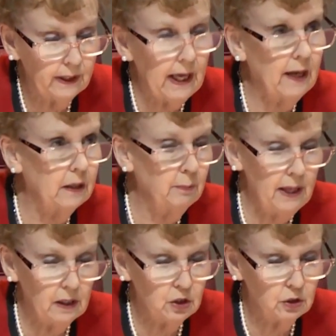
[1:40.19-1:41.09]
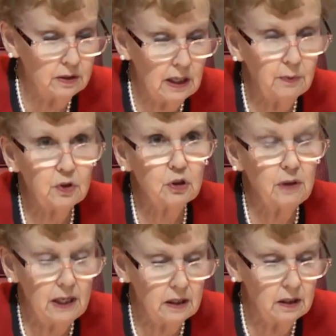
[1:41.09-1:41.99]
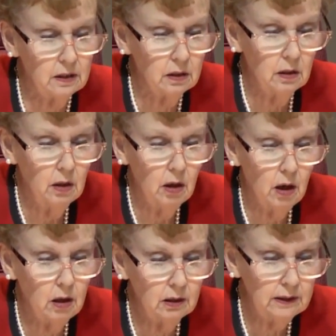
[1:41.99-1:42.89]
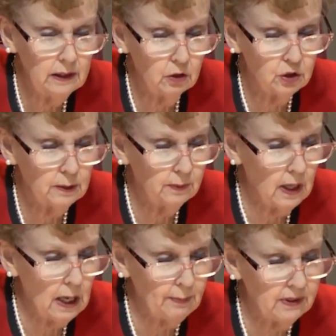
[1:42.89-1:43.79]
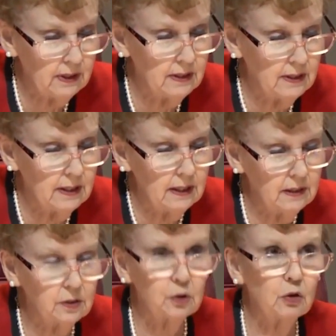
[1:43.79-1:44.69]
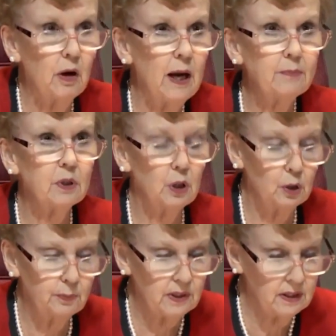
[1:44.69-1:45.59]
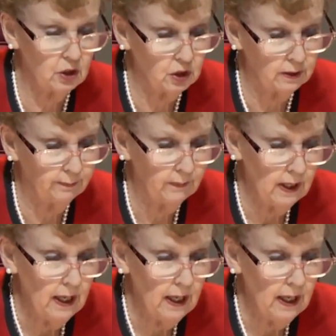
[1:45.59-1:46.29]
The county manager demonstrated all leadership competencies ascribed to her position.